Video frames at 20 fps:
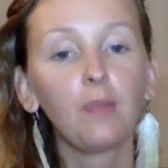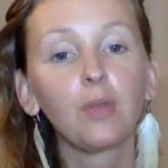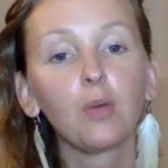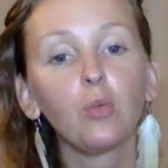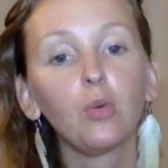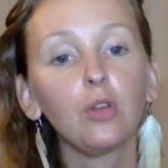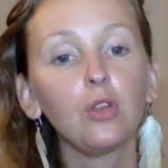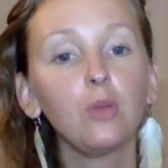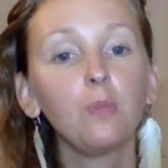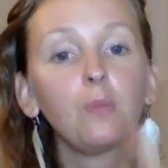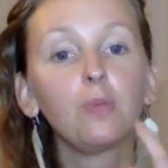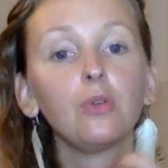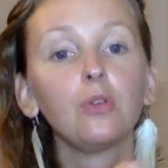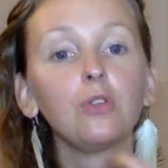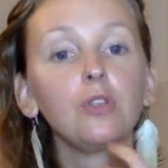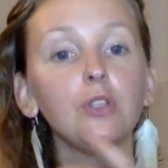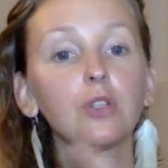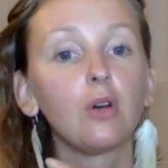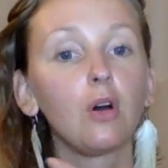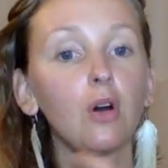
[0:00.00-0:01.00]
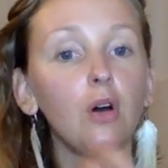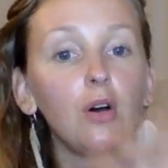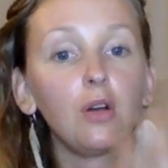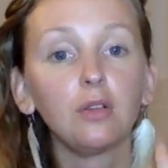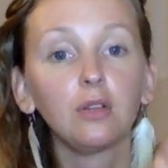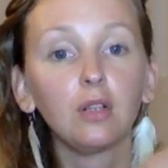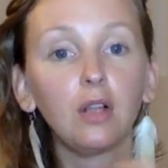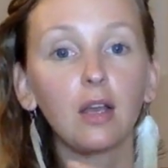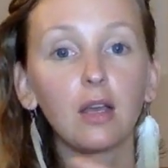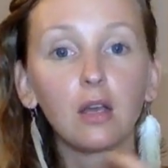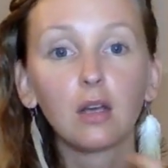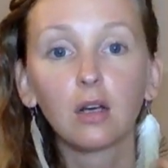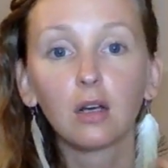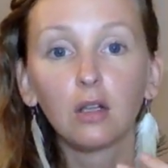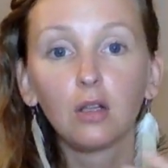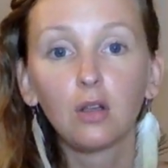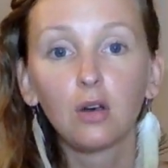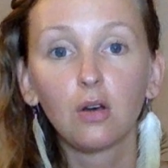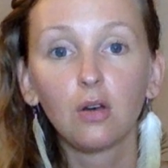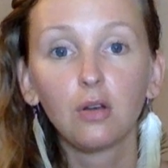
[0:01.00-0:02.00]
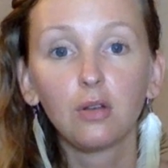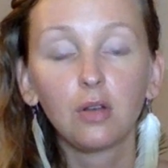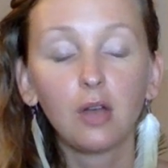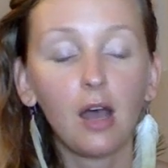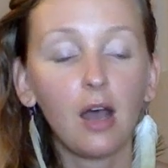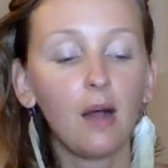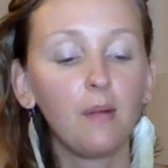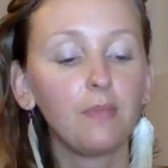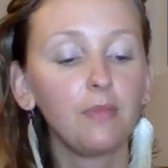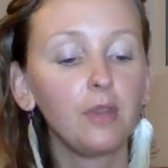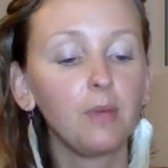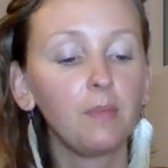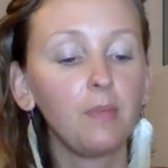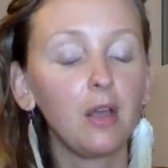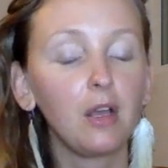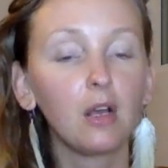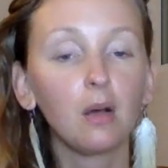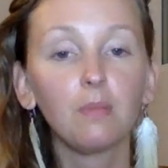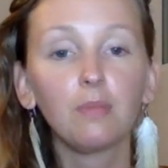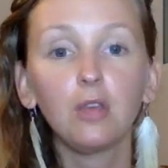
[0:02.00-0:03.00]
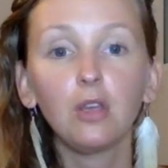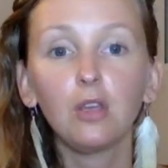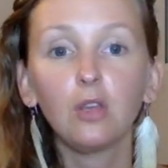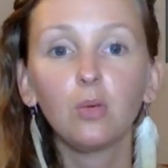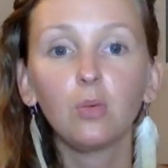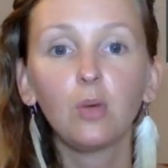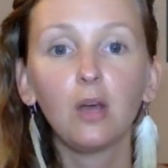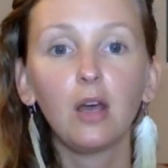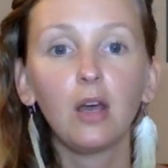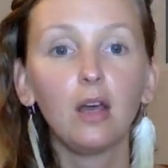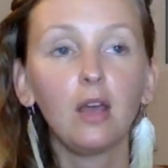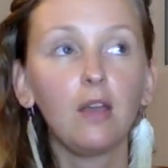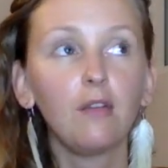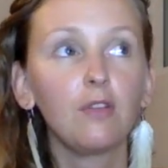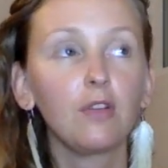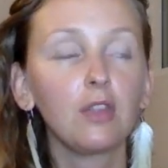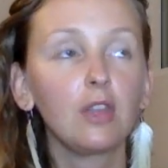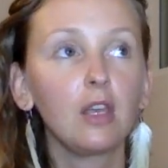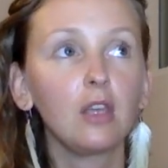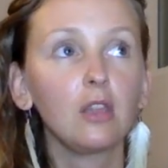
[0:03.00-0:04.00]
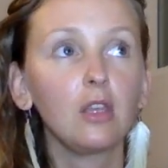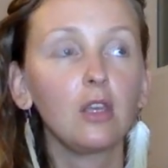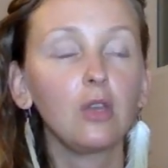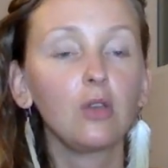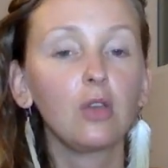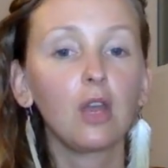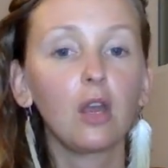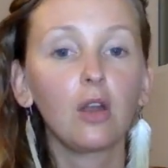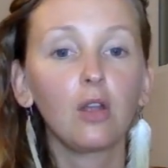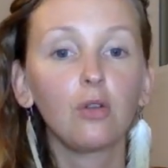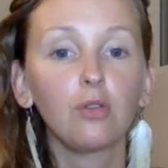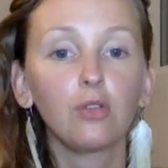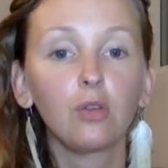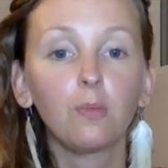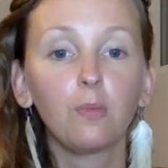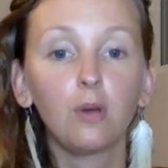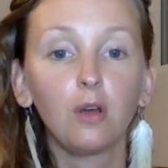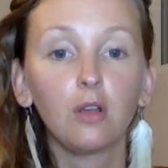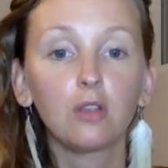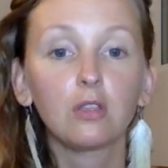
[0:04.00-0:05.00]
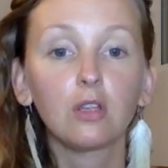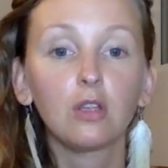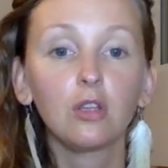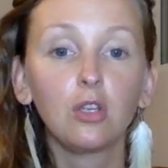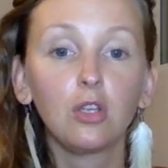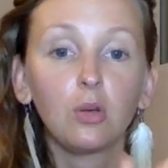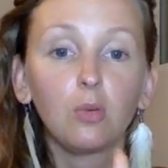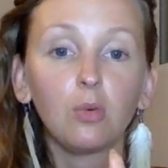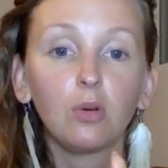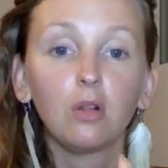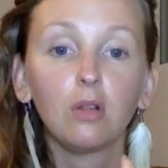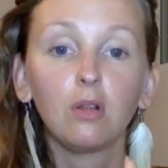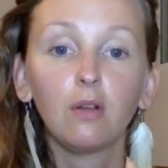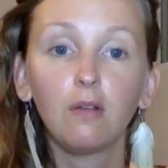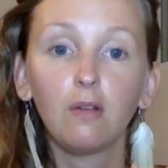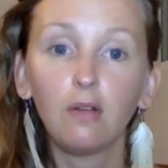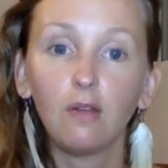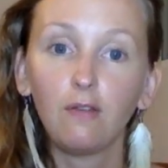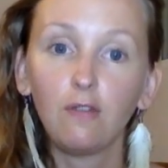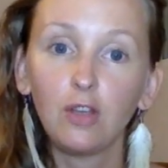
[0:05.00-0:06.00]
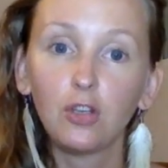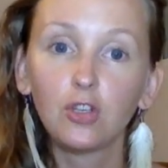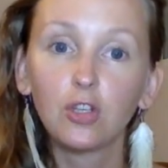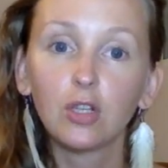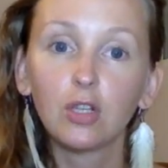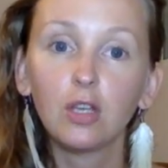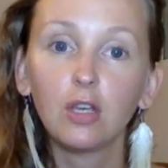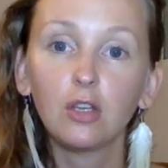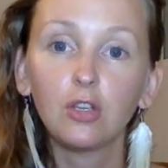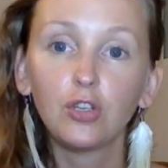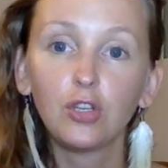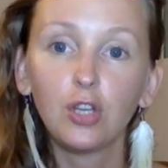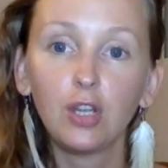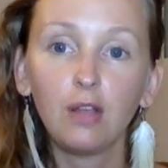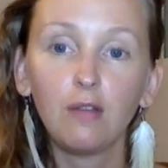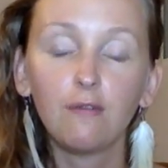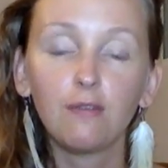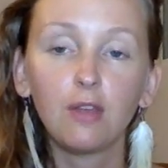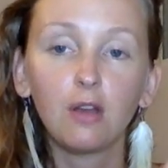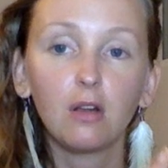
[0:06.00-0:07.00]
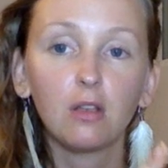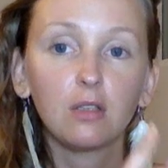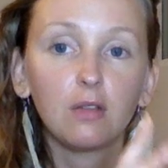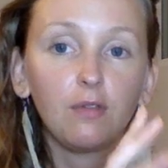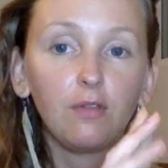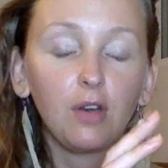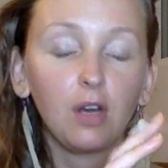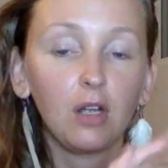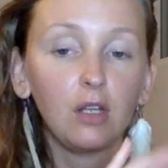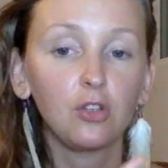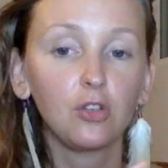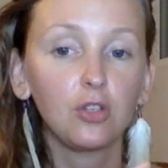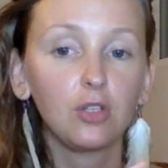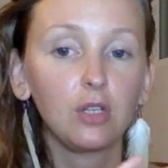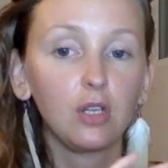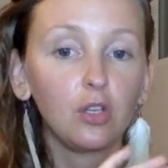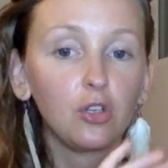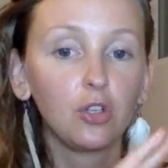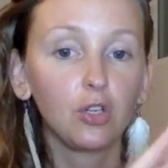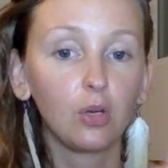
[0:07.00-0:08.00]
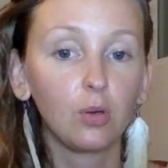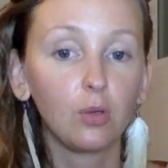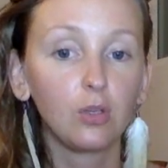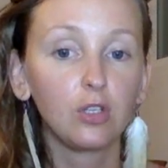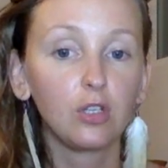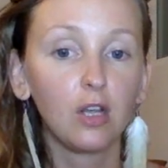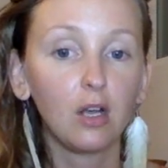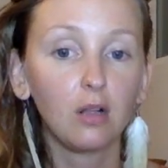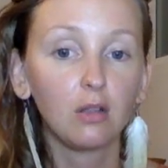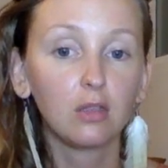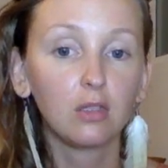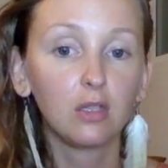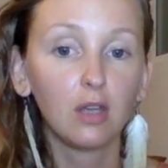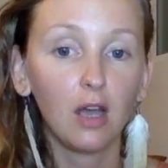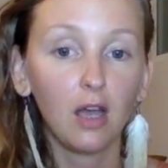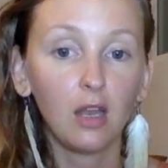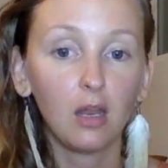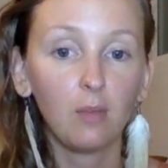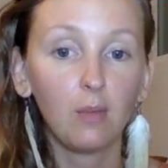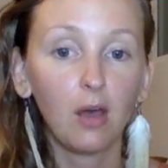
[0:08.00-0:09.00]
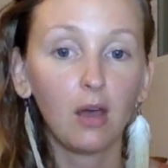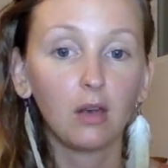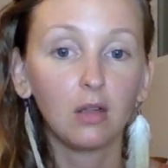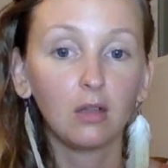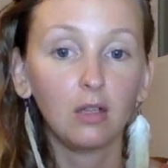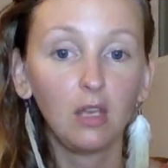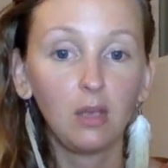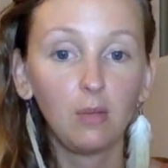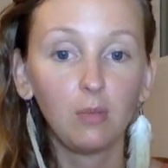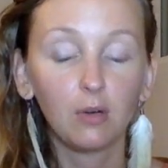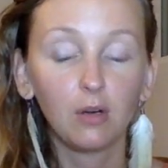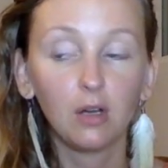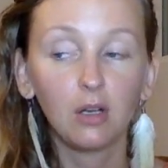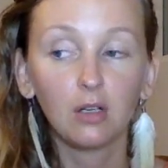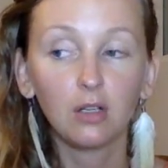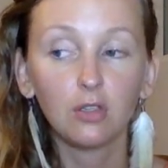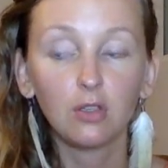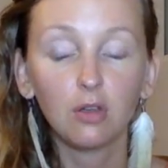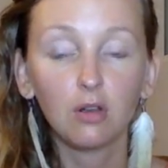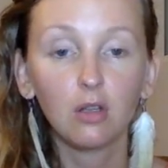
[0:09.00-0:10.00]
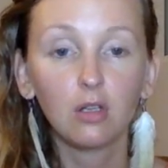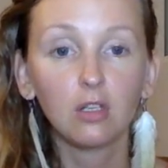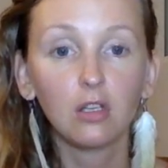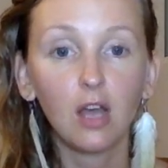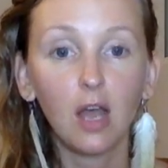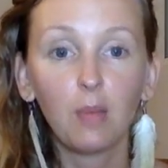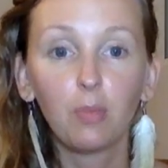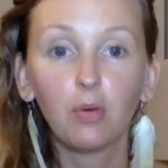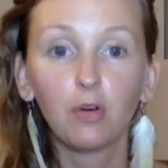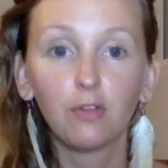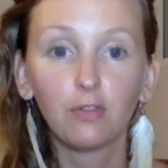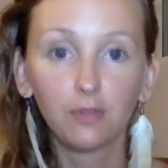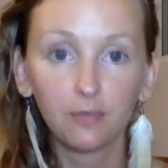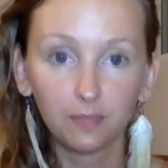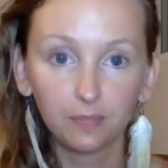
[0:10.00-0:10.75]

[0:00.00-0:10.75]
what you put on, like a cologne, the makeup that you wear, everything that you carry on your person, you will eventually achieve. There is a very interesting show and tell sign about a Libra and a certain type of